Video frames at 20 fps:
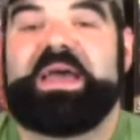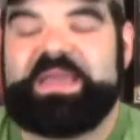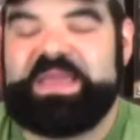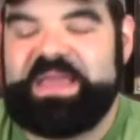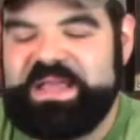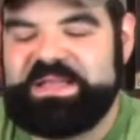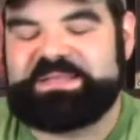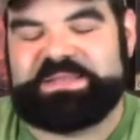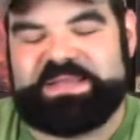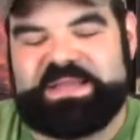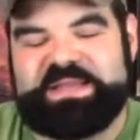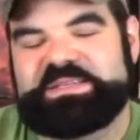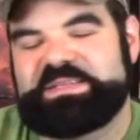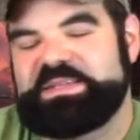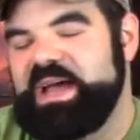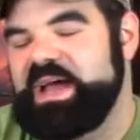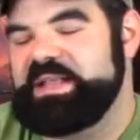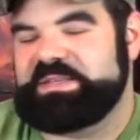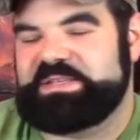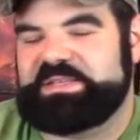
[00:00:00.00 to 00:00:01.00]
It's it's
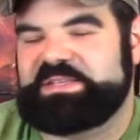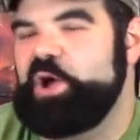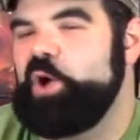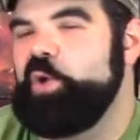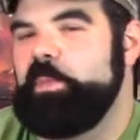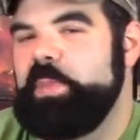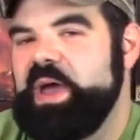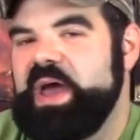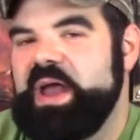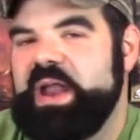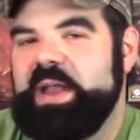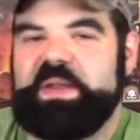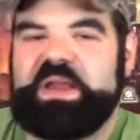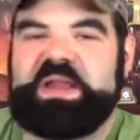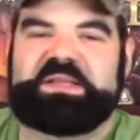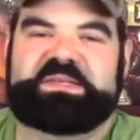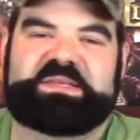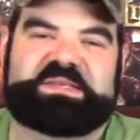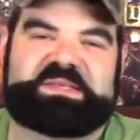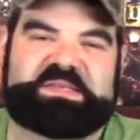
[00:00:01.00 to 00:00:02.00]
not so bad. I mean,
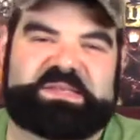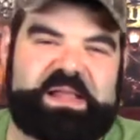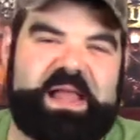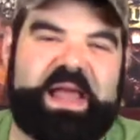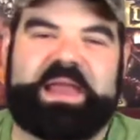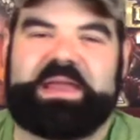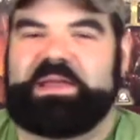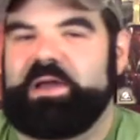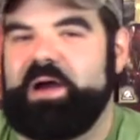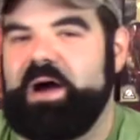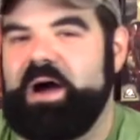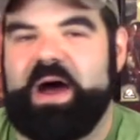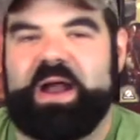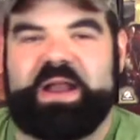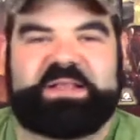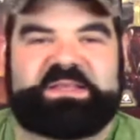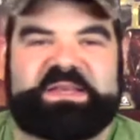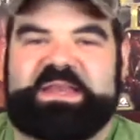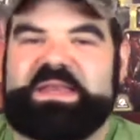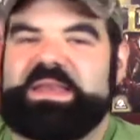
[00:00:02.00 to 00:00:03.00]
it's a slight
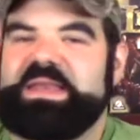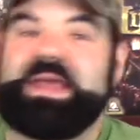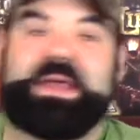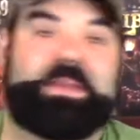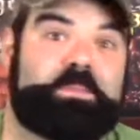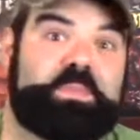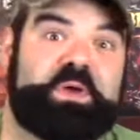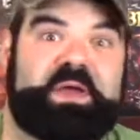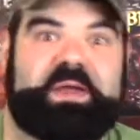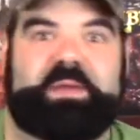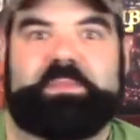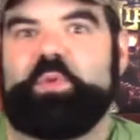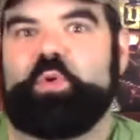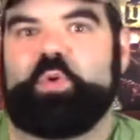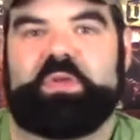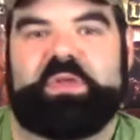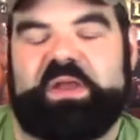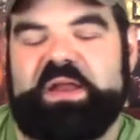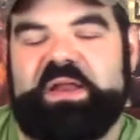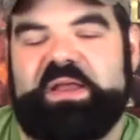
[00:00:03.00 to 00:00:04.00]
con. It's a nitpick
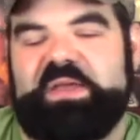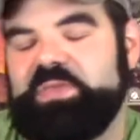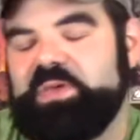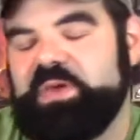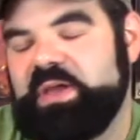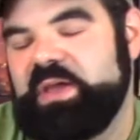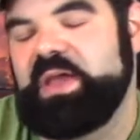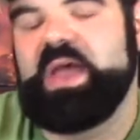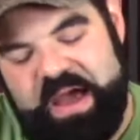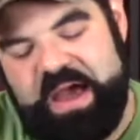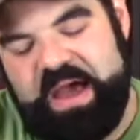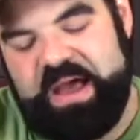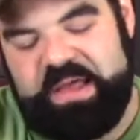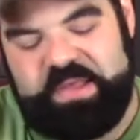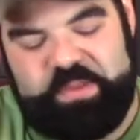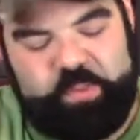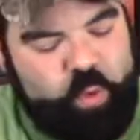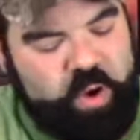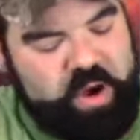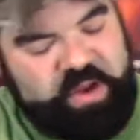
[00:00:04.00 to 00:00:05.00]
more than anything.
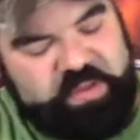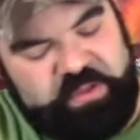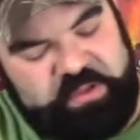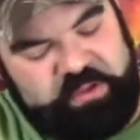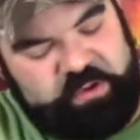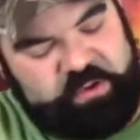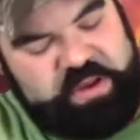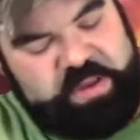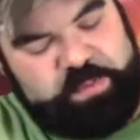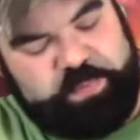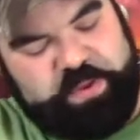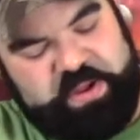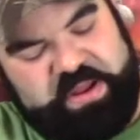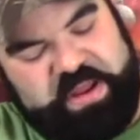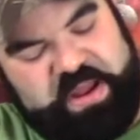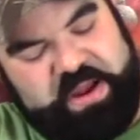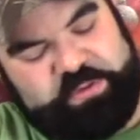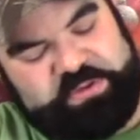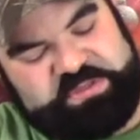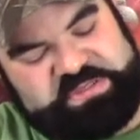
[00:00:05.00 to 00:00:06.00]
Uh, one other little nitpick
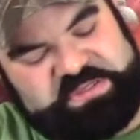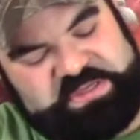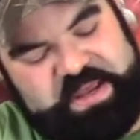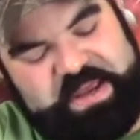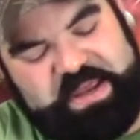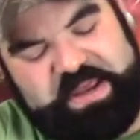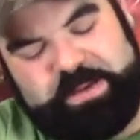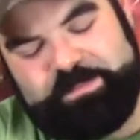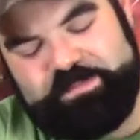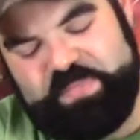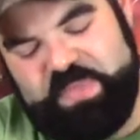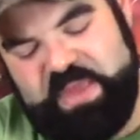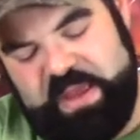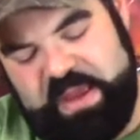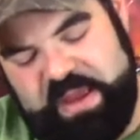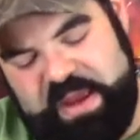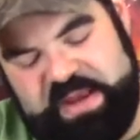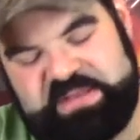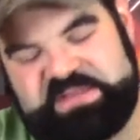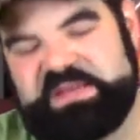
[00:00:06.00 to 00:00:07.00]
I would say,
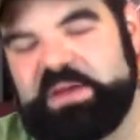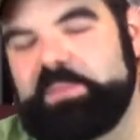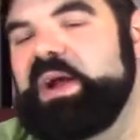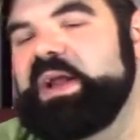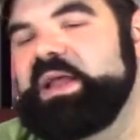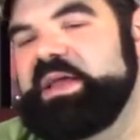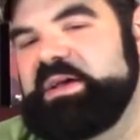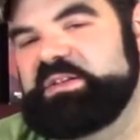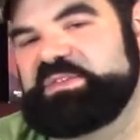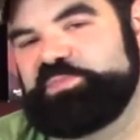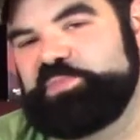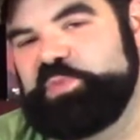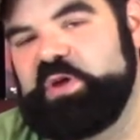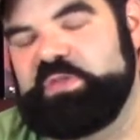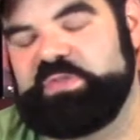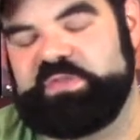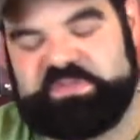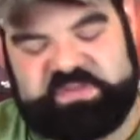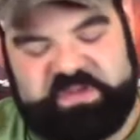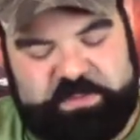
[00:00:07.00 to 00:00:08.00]
and somebody else
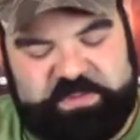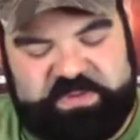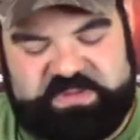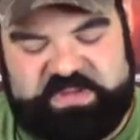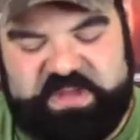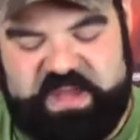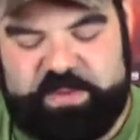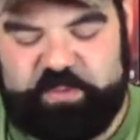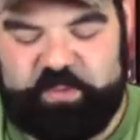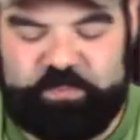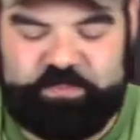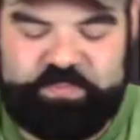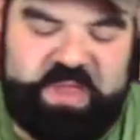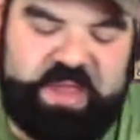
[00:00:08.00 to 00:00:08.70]
brought this up at the table,